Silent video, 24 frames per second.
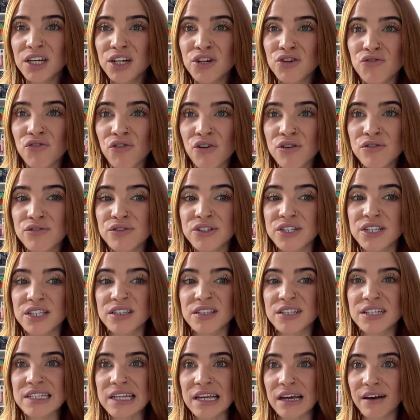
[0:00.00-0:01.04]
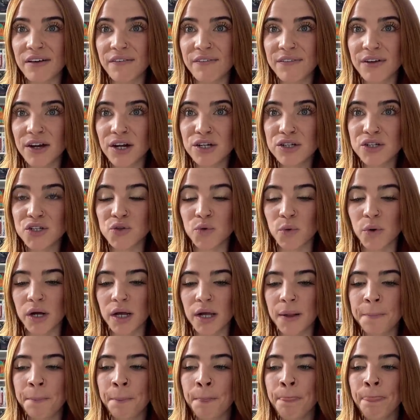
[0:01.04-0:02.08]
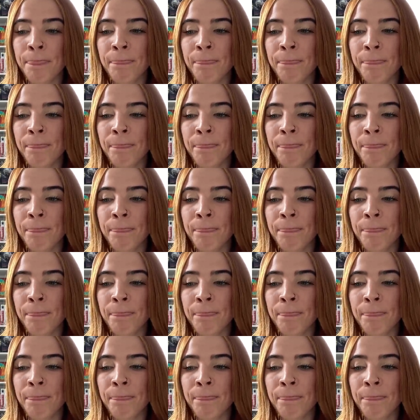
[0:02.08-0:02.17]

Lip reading: engrossed in this like affair story.